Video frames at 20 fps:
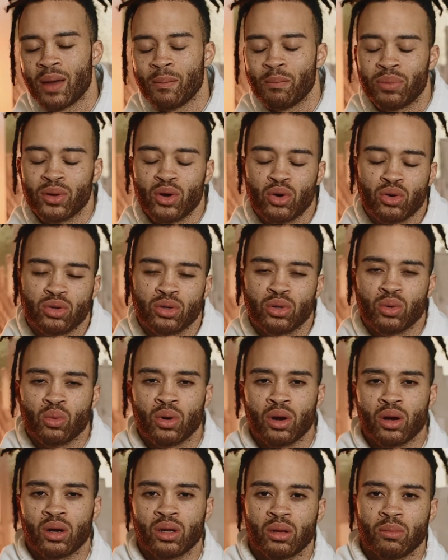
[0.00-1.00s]
building the
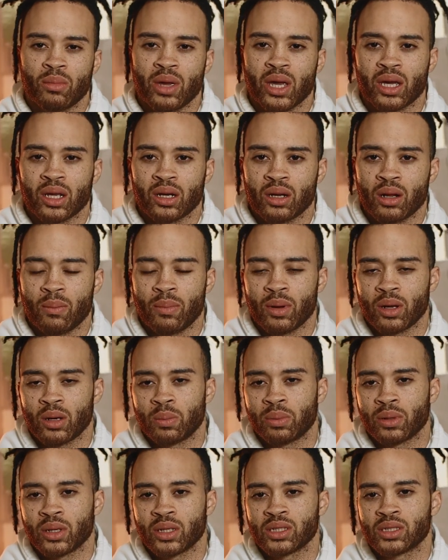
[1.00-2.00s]
world and making it a better
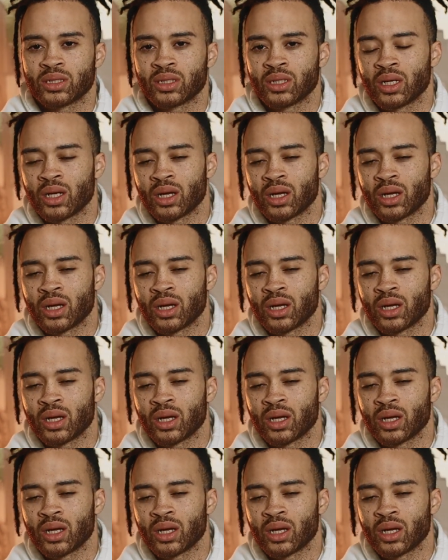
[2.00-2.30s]
place.